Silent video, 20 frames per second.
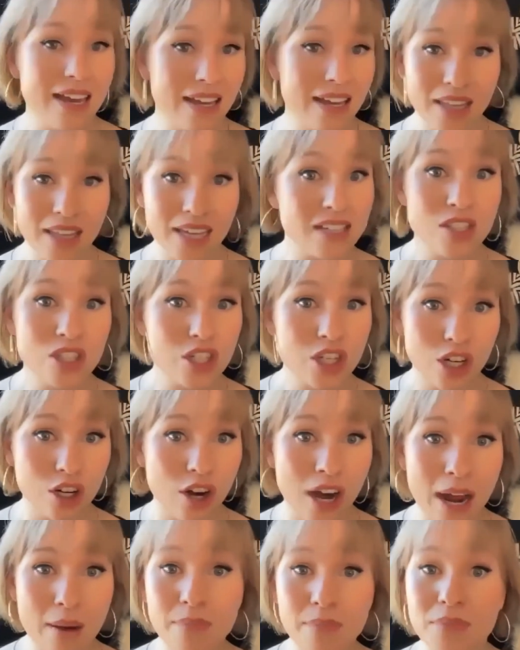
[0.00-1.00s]

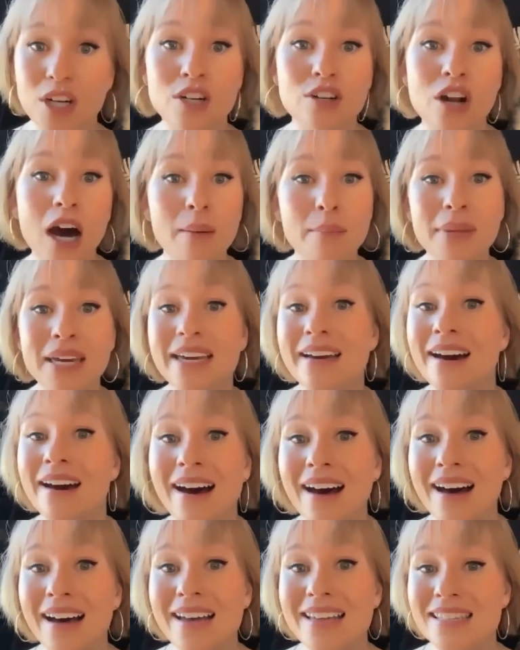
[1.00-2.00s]
Instagram. They're not
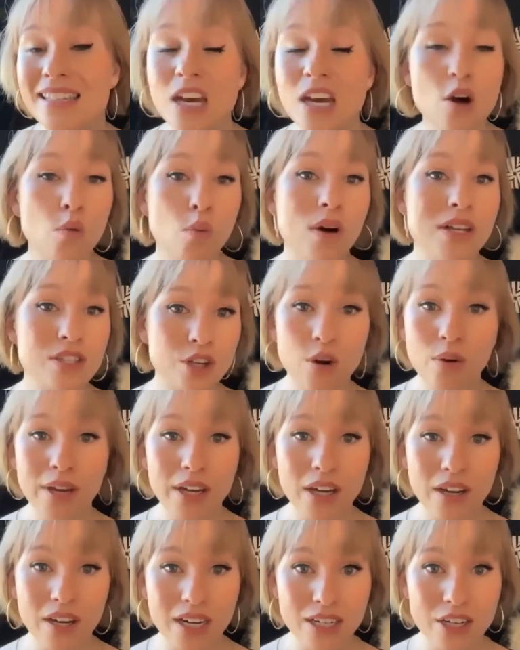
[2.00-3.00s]
because what's going
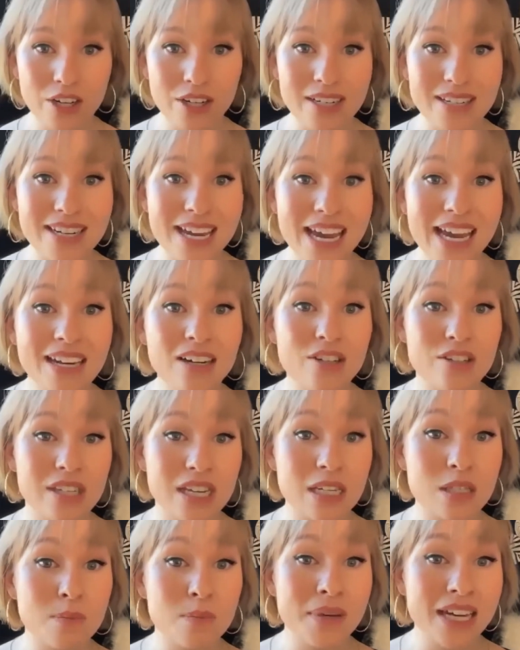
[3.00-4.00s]
on in your containers.
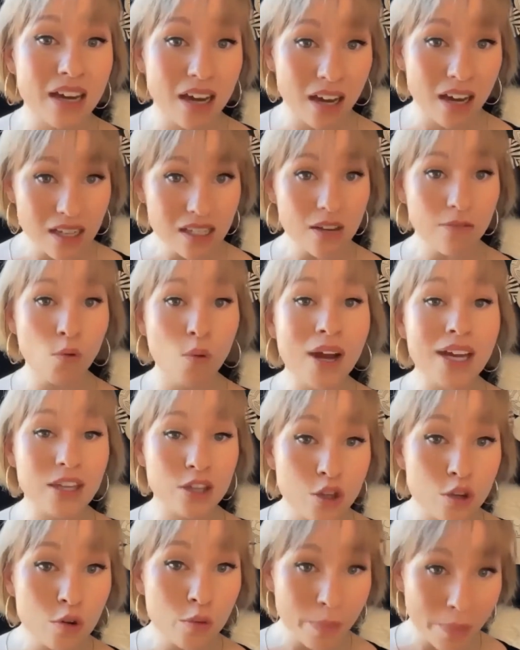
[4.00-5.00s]
It's because of what
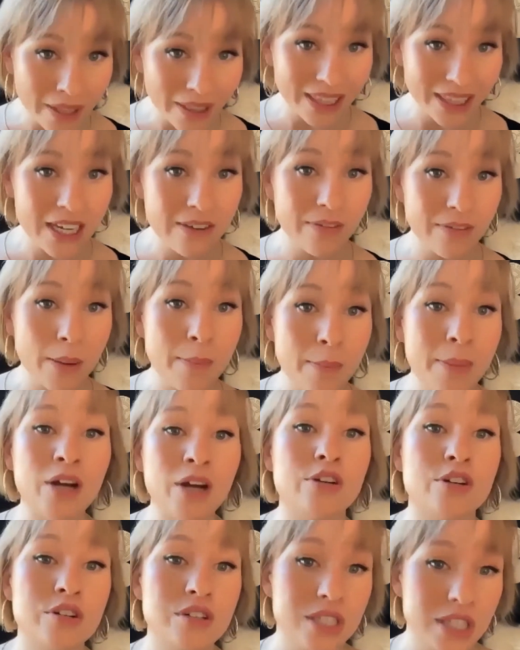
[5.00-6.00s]
you believe about
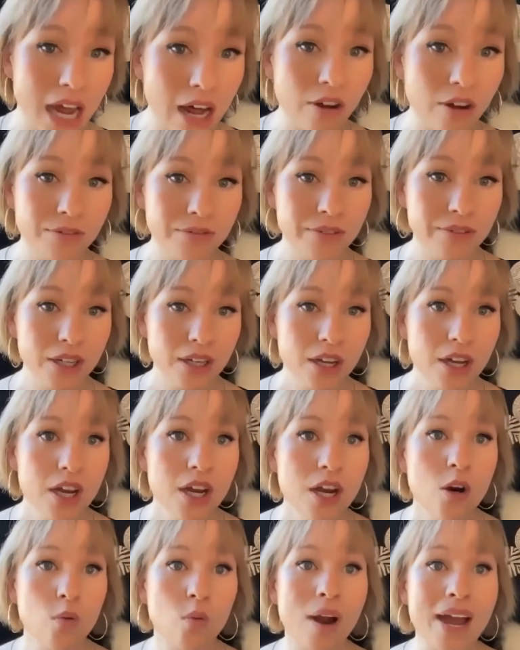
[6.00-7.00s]
yourself,
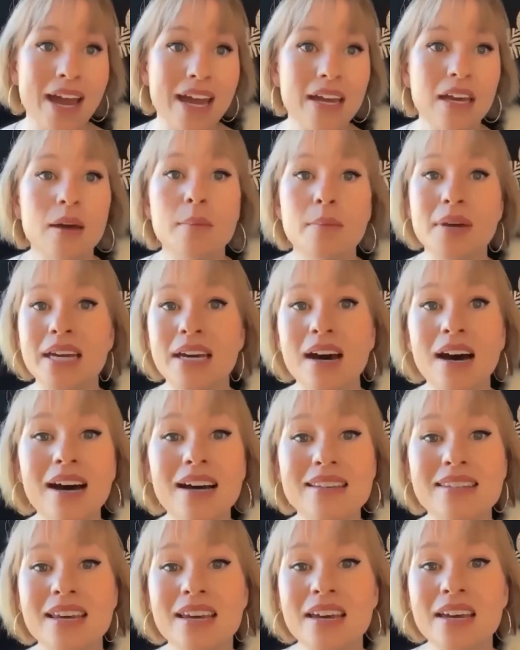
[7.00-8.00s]
right?
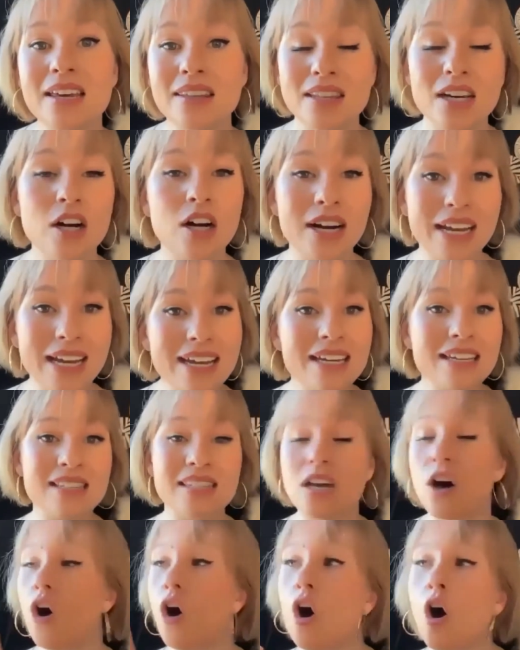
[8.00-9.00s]
Because there
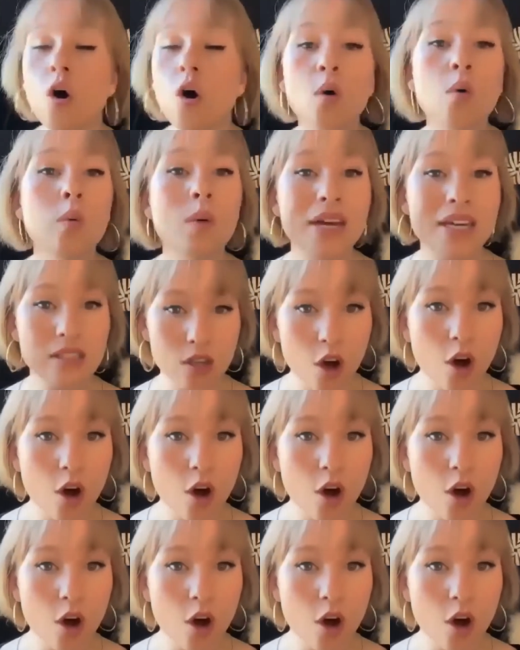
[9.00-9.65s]
is always,